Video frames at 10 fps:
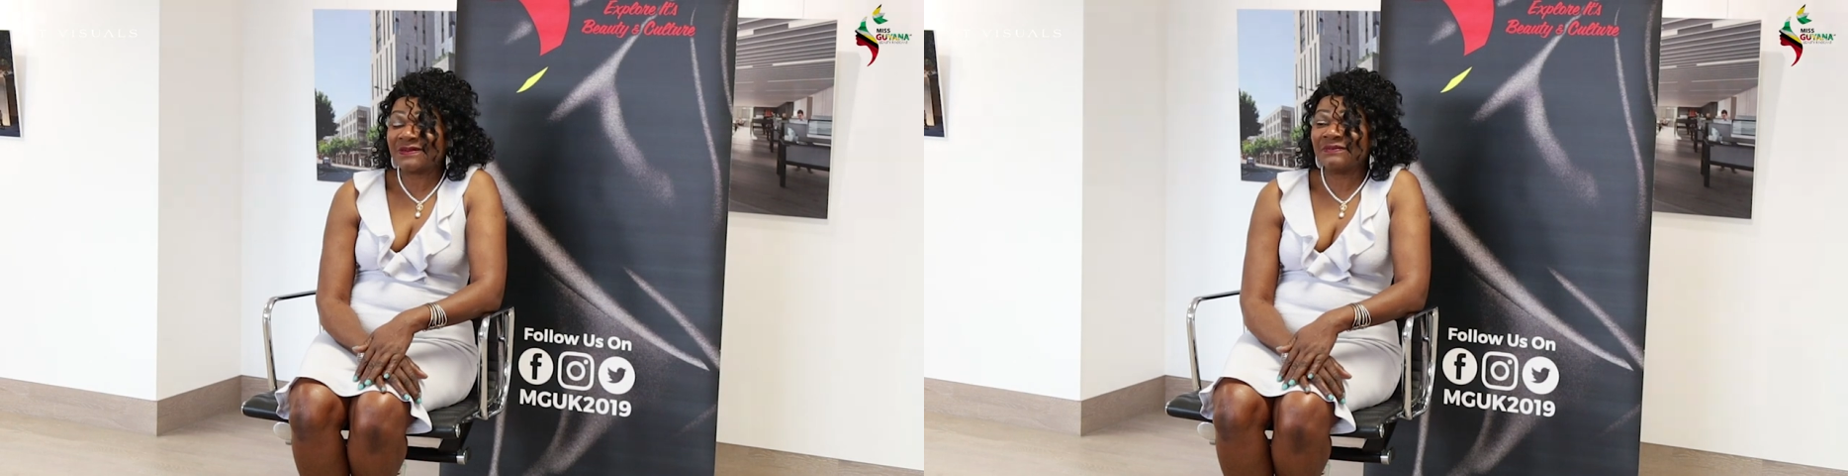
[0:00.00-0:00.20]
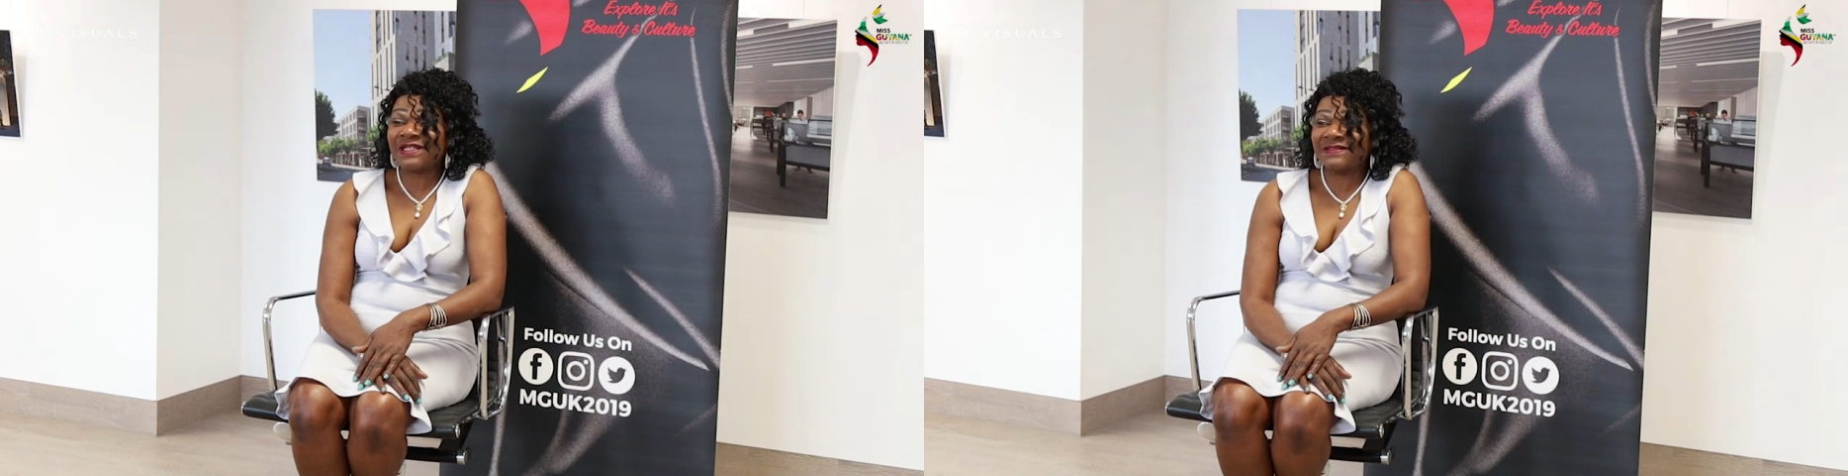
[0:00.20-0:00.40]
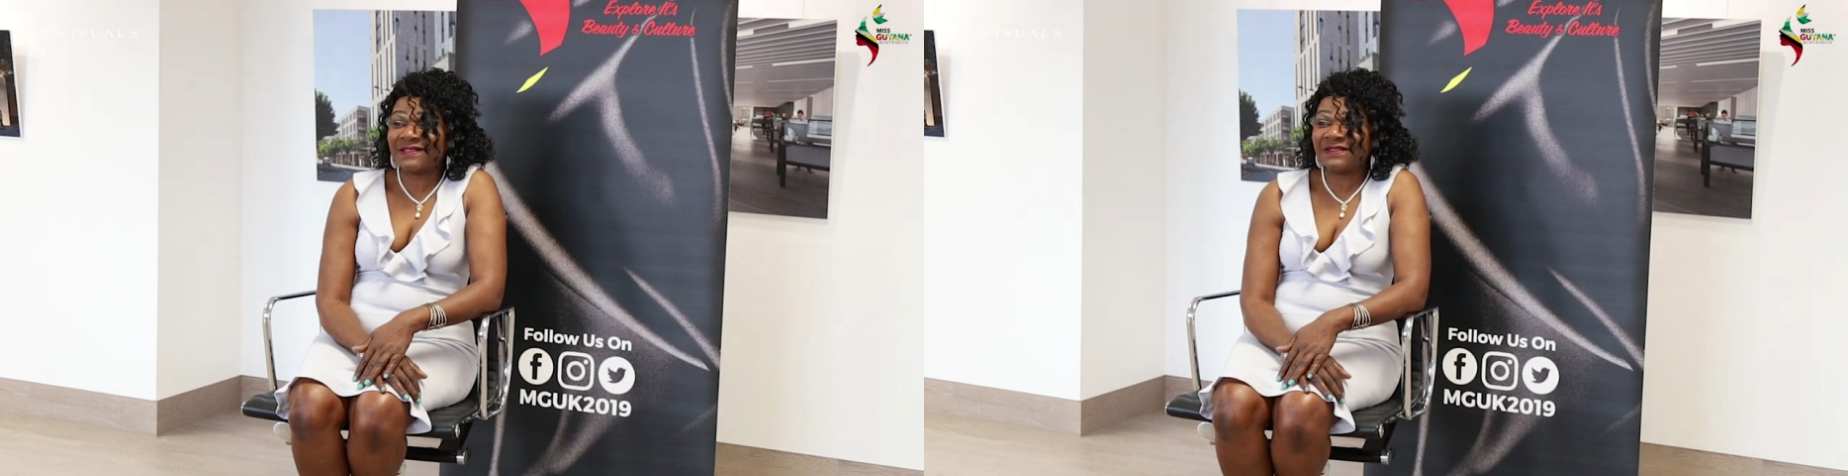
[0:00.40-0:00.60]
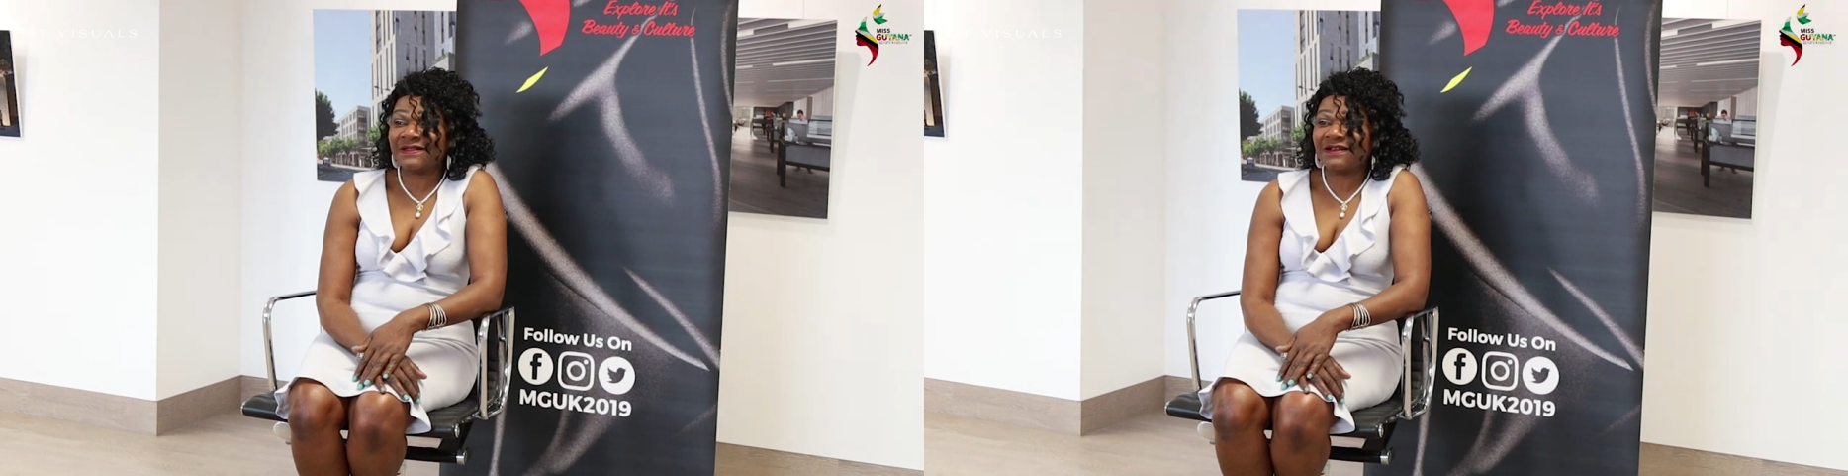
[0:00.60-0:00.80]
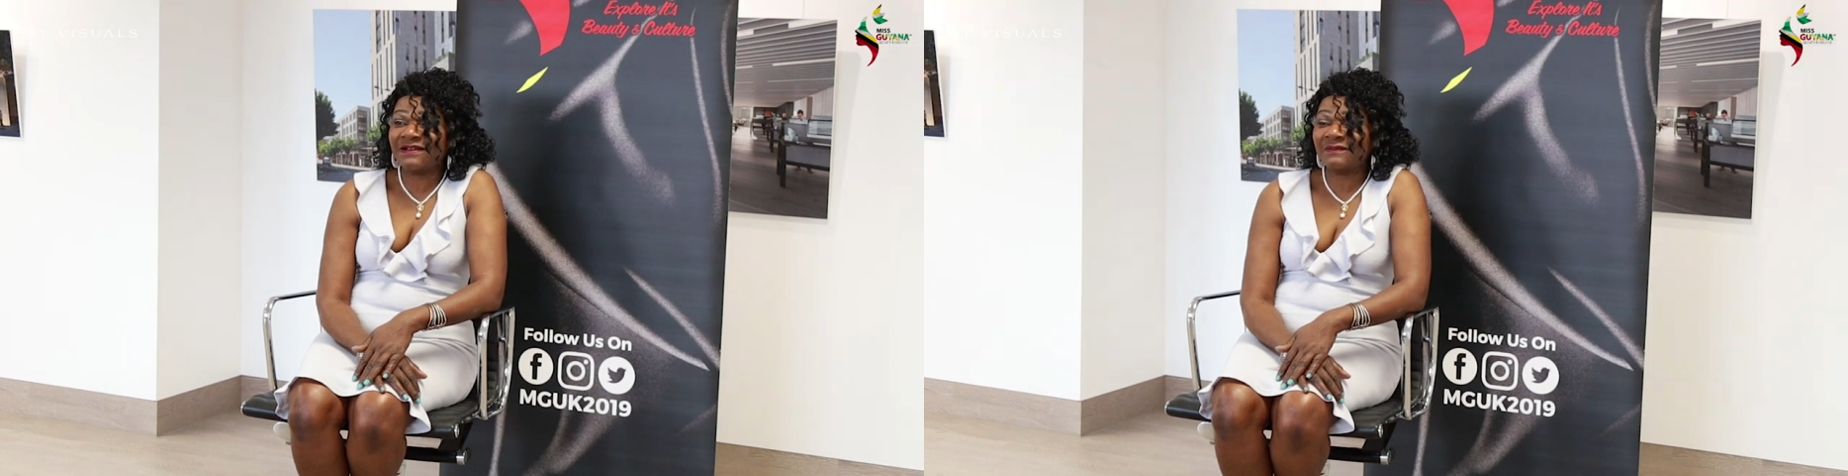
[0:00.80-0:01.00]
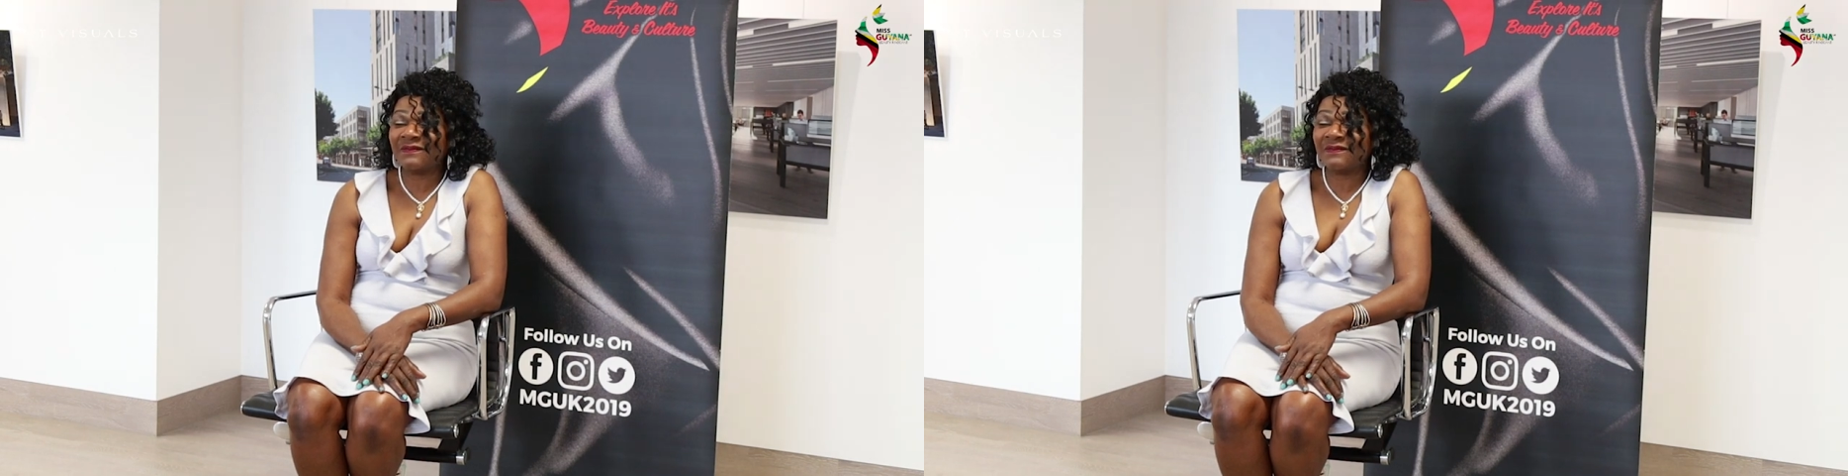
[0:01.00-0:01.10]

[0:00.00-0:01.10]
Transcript: amazing.